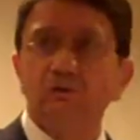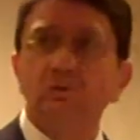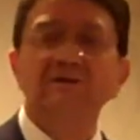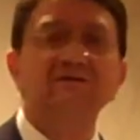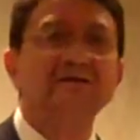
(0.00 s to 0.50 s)

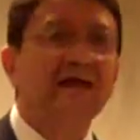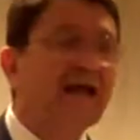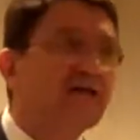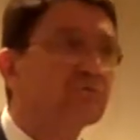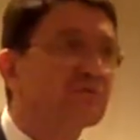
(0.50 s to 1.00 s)

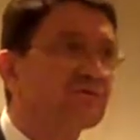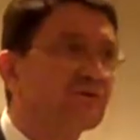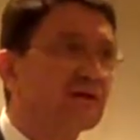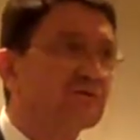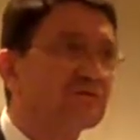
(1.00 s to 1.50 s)

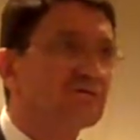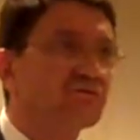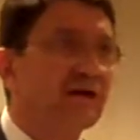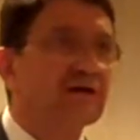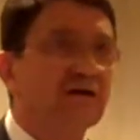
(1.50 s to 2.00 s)
28%
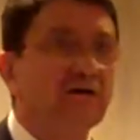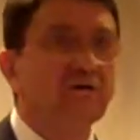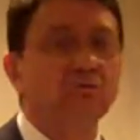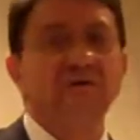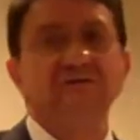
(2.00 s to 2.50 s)
China,
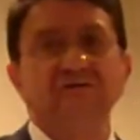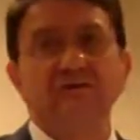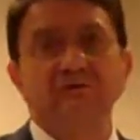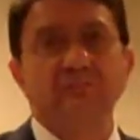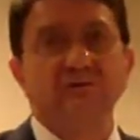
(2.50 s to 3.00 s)

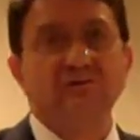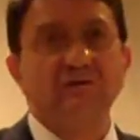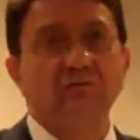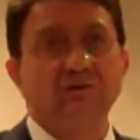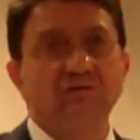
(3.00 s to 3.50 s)

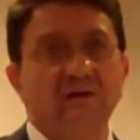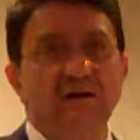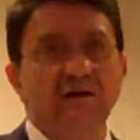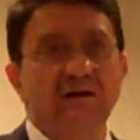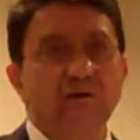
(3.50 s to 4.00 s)
27%
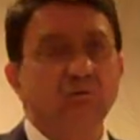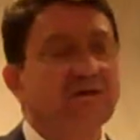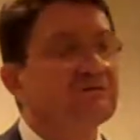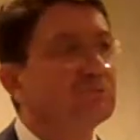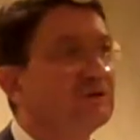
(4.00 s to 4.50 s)
Russia,
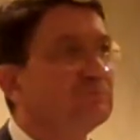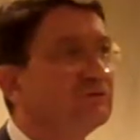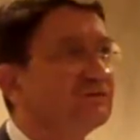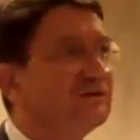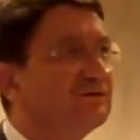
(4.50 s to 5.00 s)

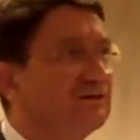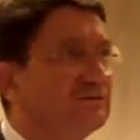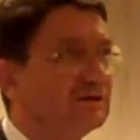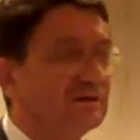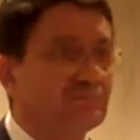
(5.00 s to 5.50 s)
21%
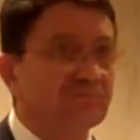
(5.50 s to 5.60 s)
India.